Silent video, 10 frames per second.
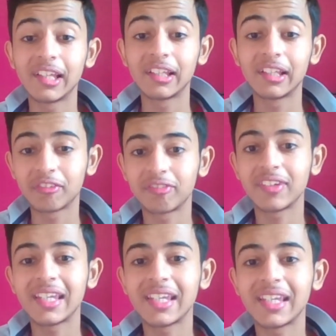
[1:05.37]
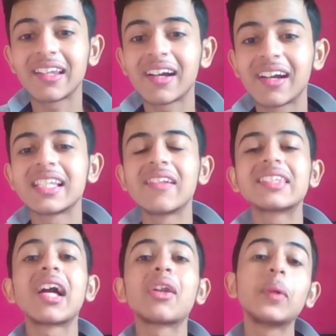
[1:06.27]
The faith in ourselves
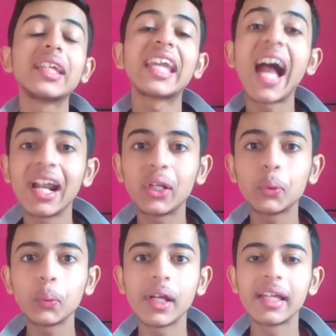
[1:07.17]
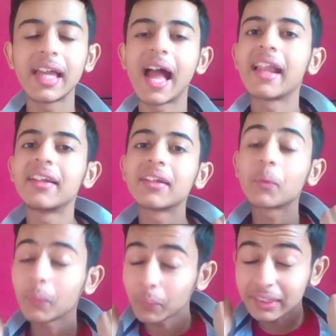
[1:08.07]
that we can do, and
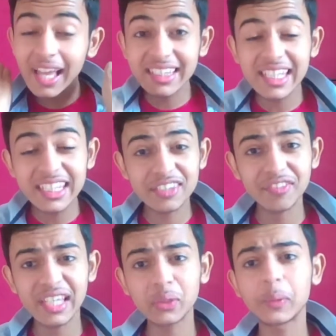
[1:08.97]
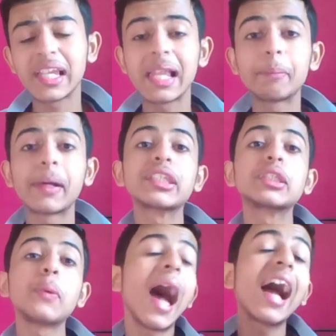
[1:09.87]
that this faith will help us
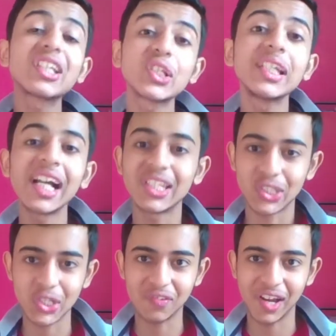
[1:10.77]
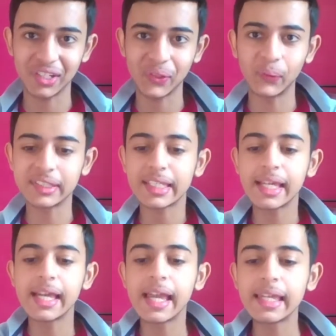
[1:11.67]
to actually achieve our goals.
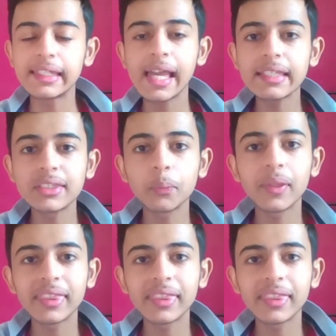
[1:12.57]
Yes, so with